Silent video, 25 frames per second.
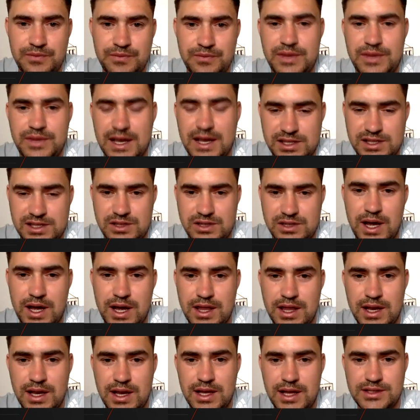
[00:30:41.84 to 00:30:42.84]
that's the way
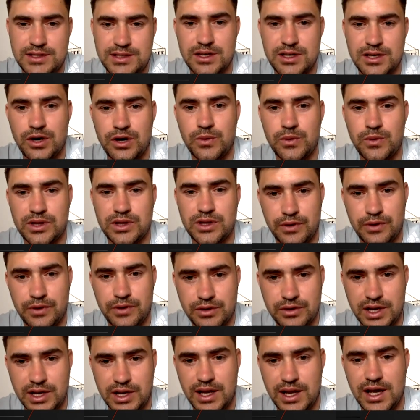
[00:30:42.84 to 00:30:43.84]
they need to go with the
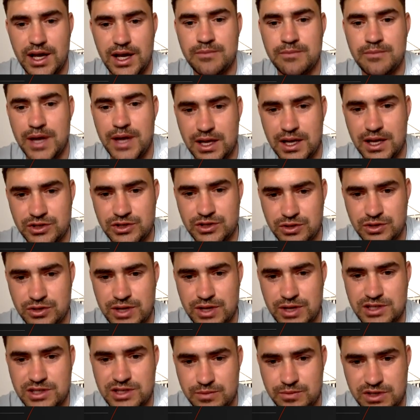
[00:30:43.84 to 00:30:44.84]
funding and making sure
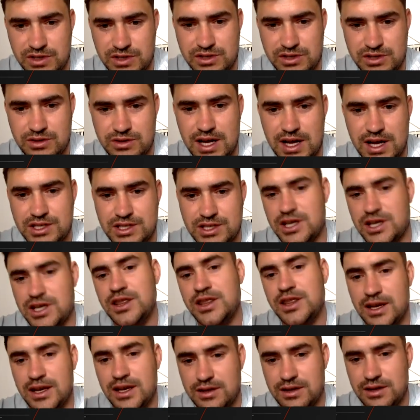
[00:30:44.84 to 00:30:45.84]
that's up to scratch. And
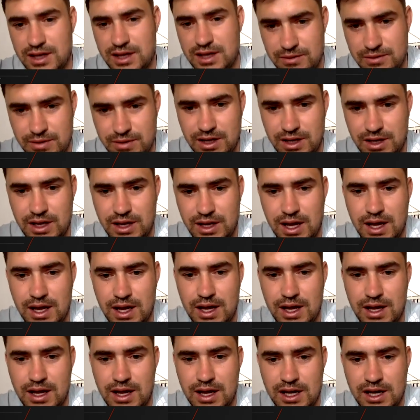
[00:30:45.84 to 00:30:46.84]
then can they,
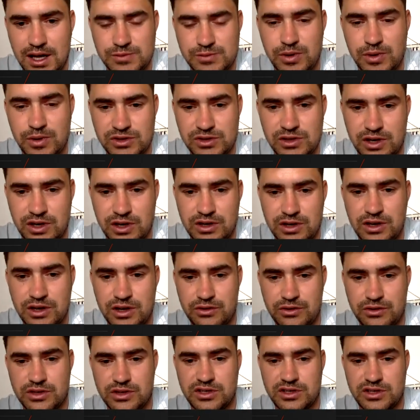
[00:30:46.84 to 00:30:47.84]
I suppose, look at
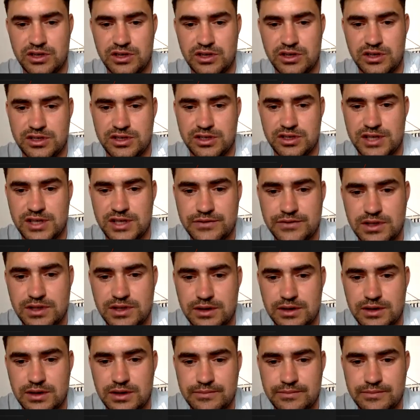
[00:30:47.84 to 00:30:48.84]
other alternatives after that.